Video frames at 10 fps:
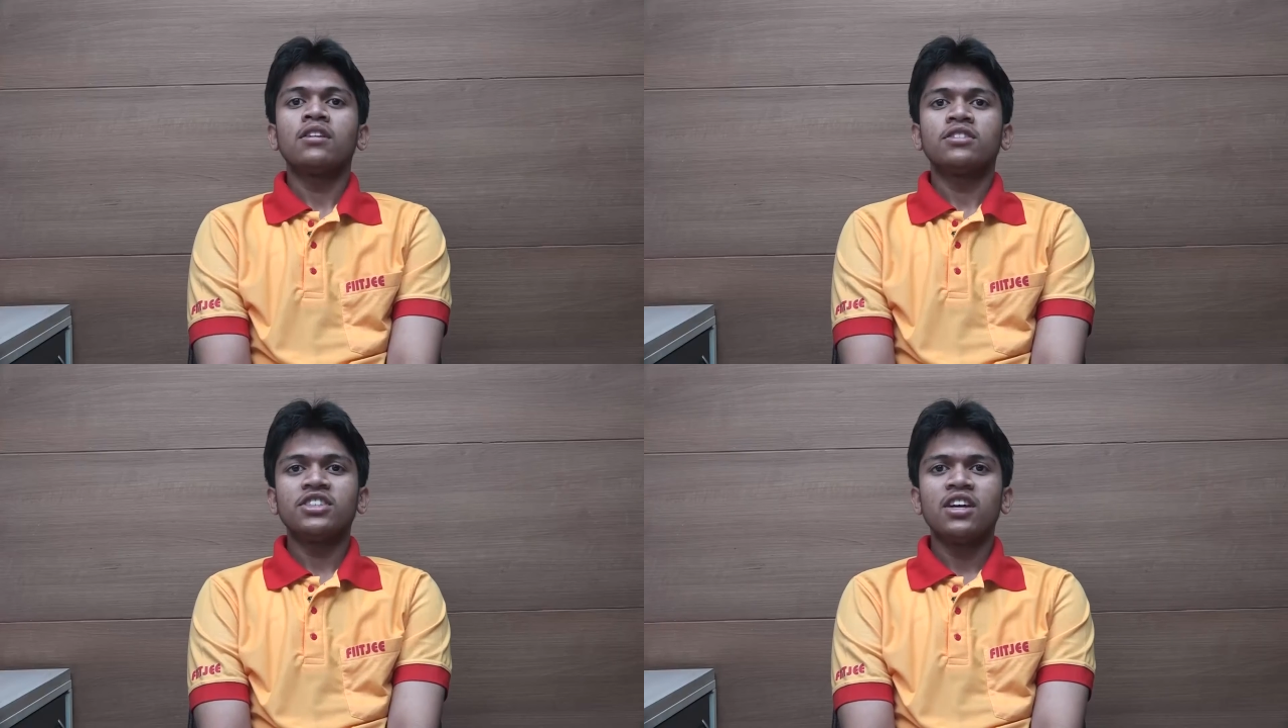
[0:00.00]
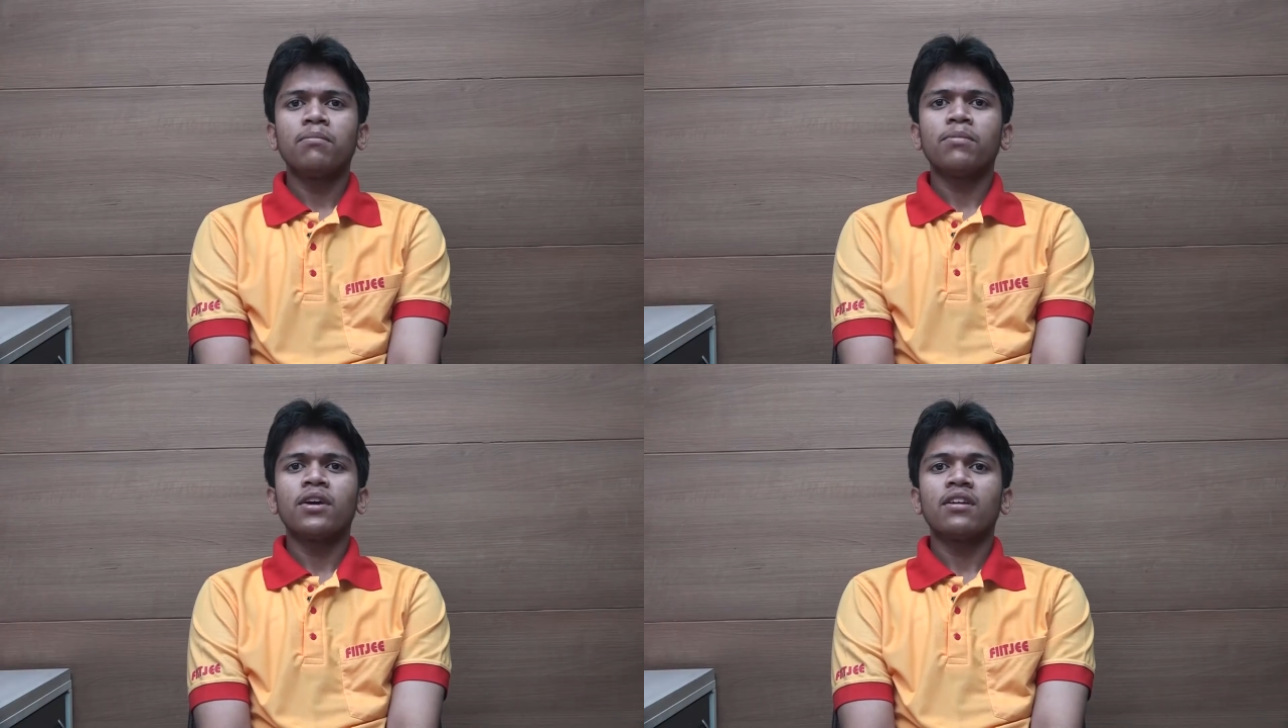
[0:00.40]

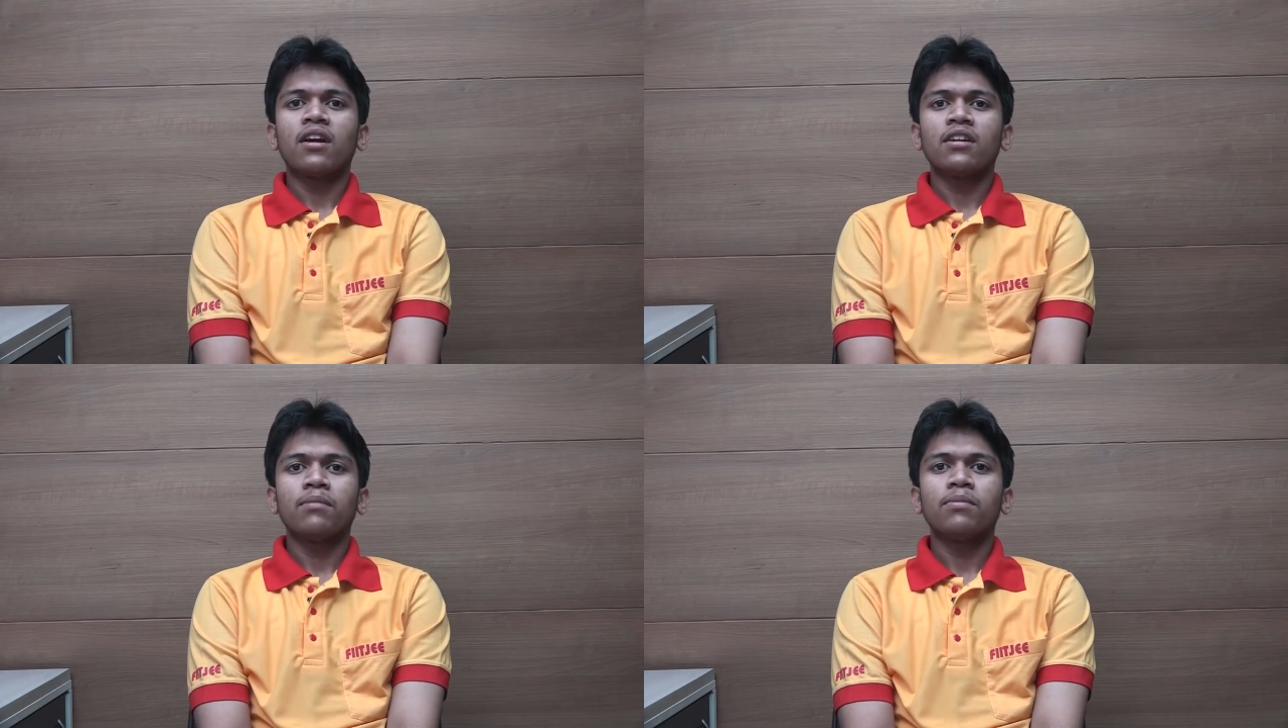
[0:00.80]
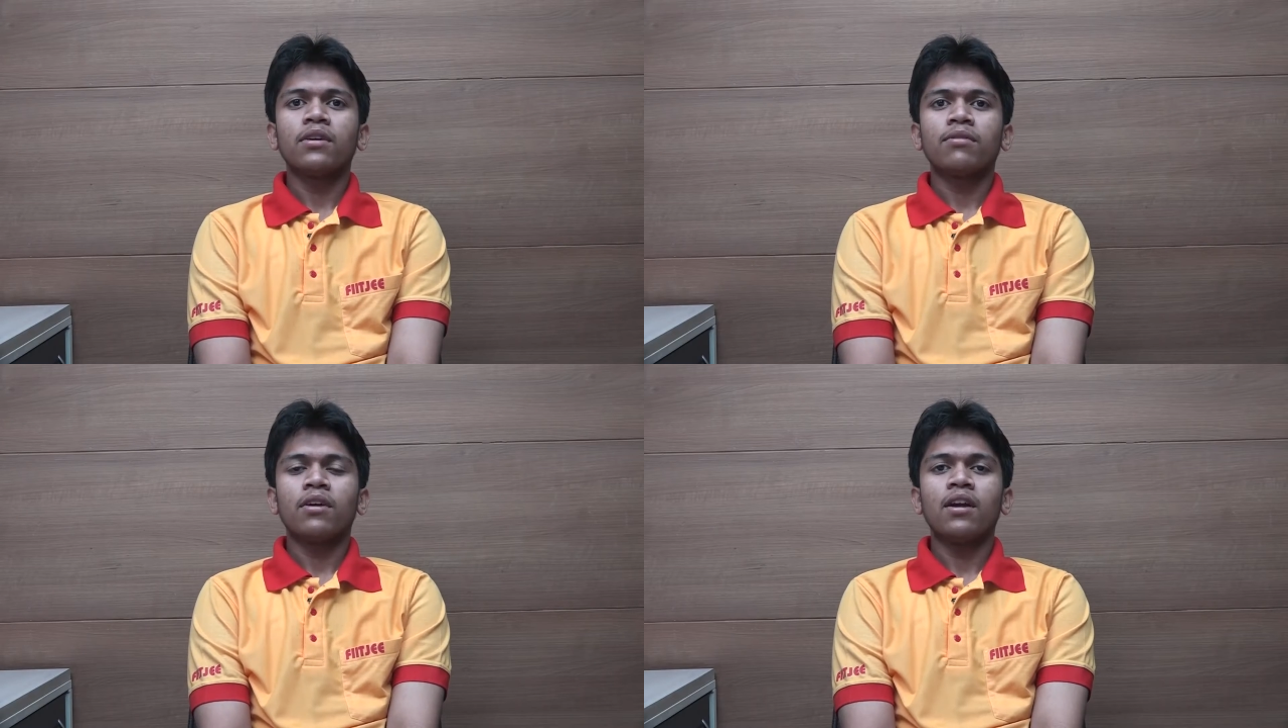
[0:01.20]
GMP and
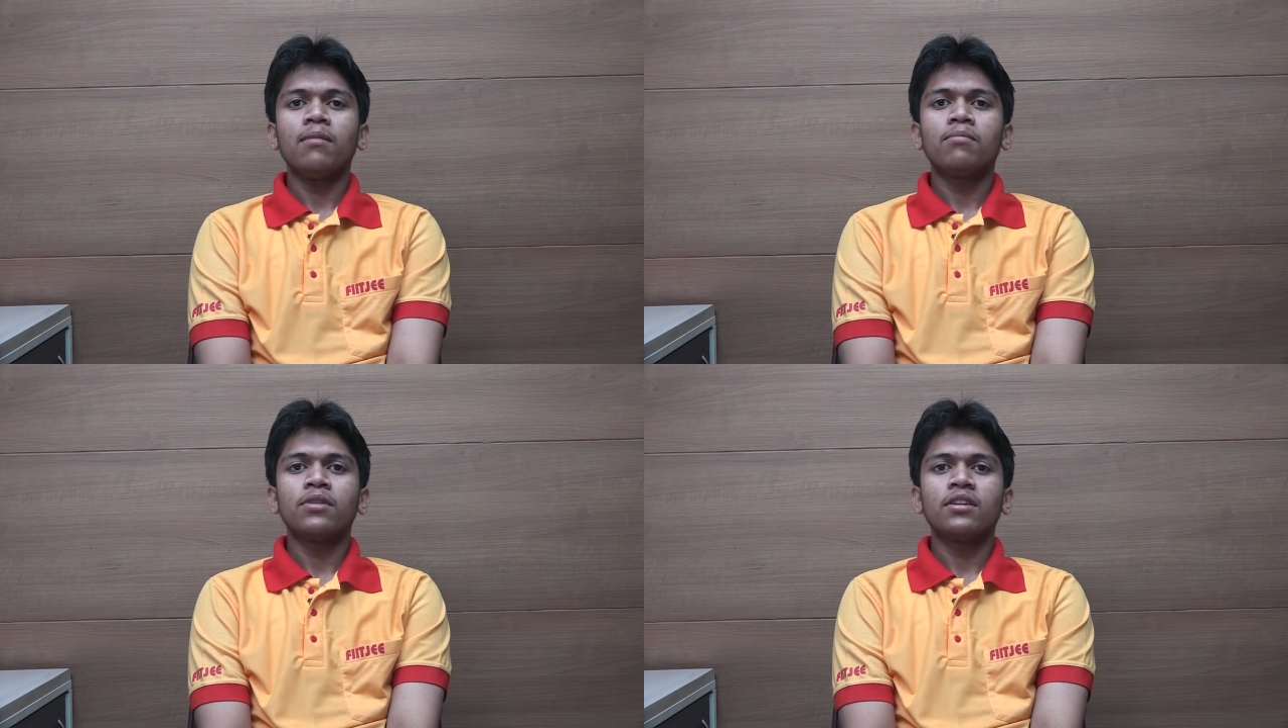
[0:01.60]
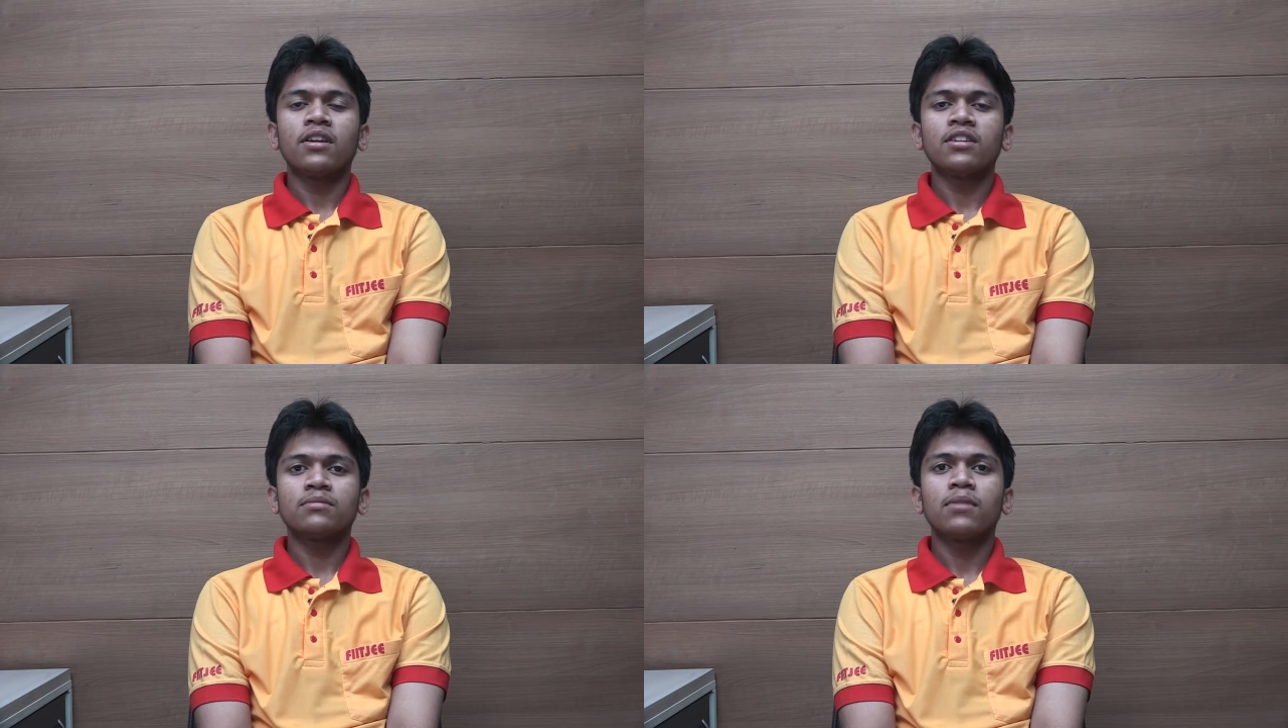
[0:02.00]
RTPF helped me
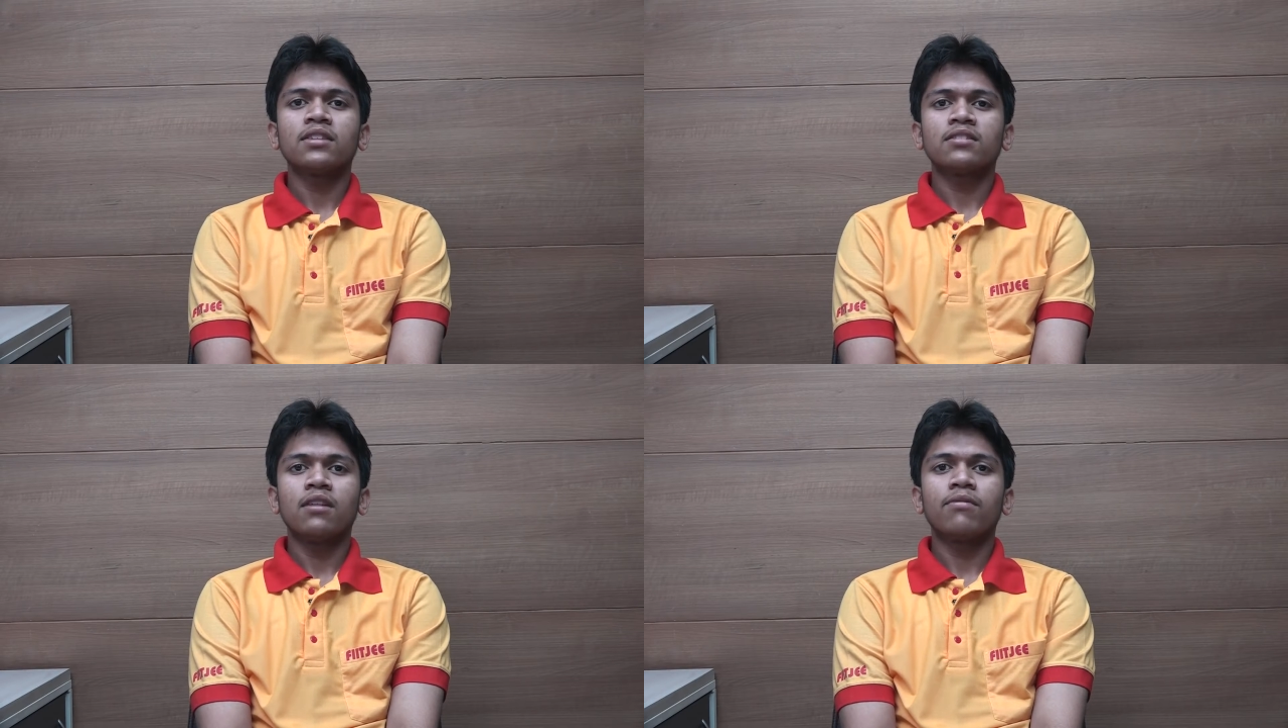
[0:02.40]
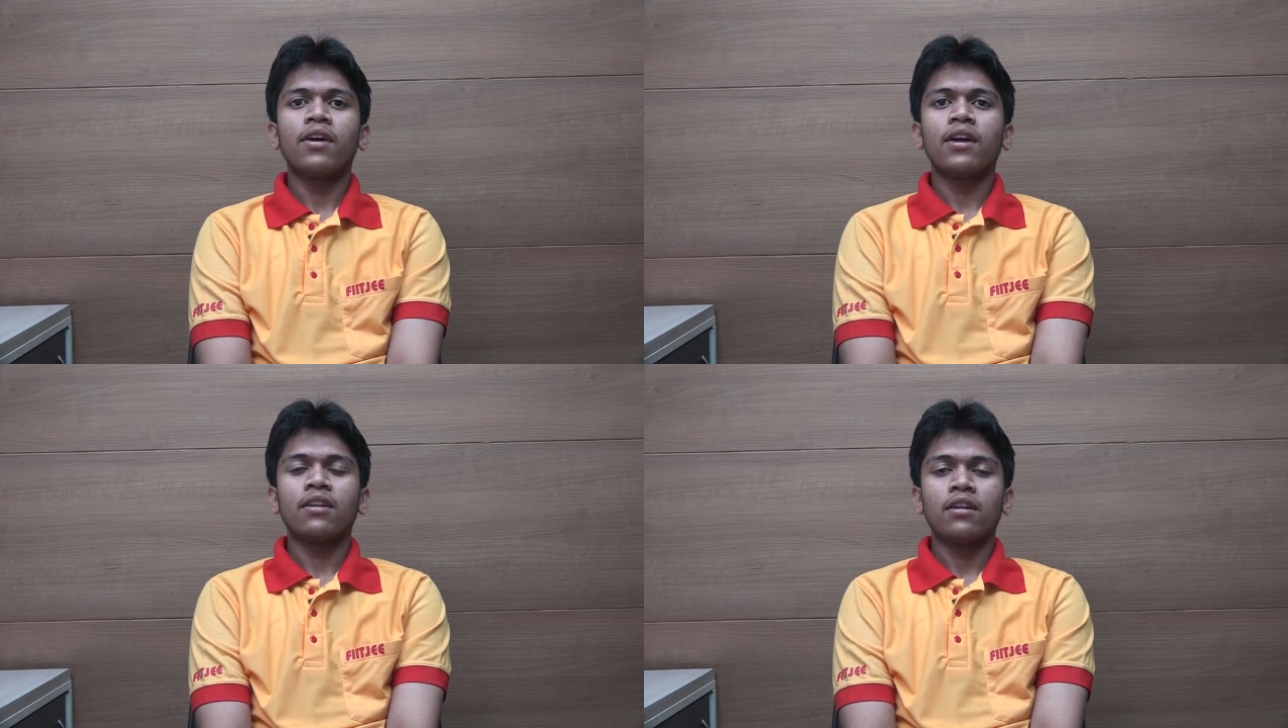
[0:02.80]
test myself
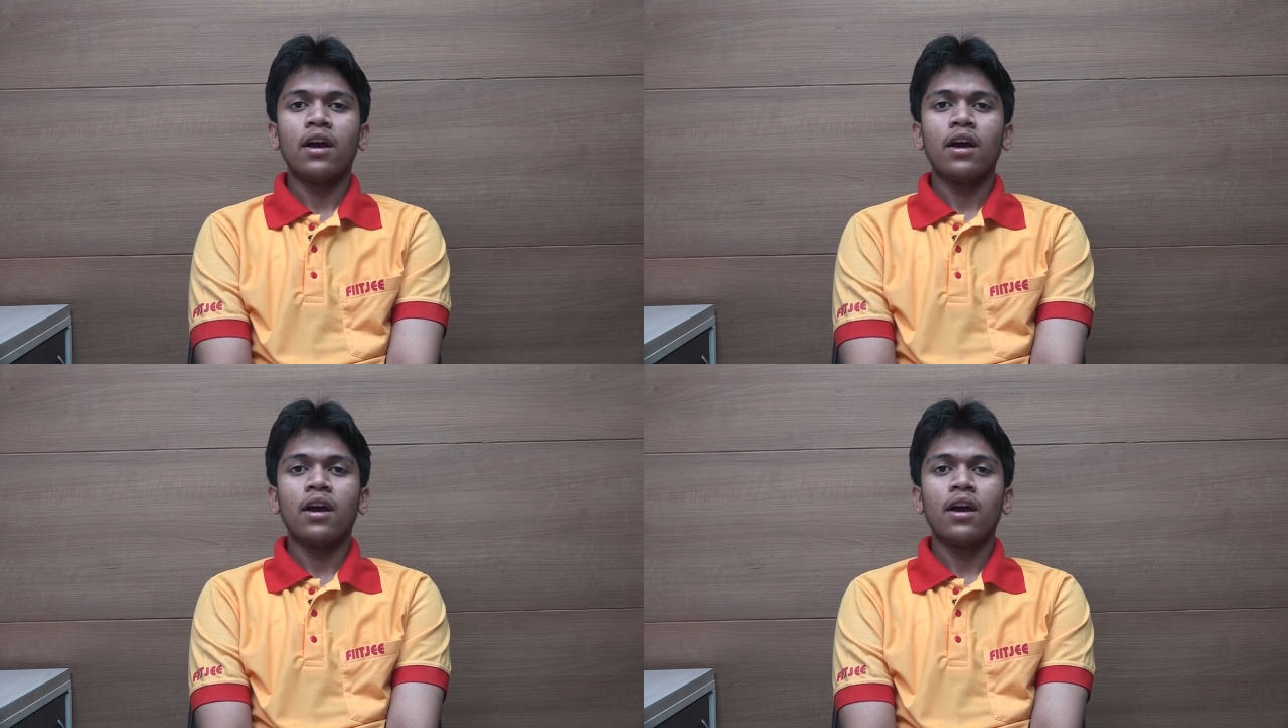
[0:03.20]
and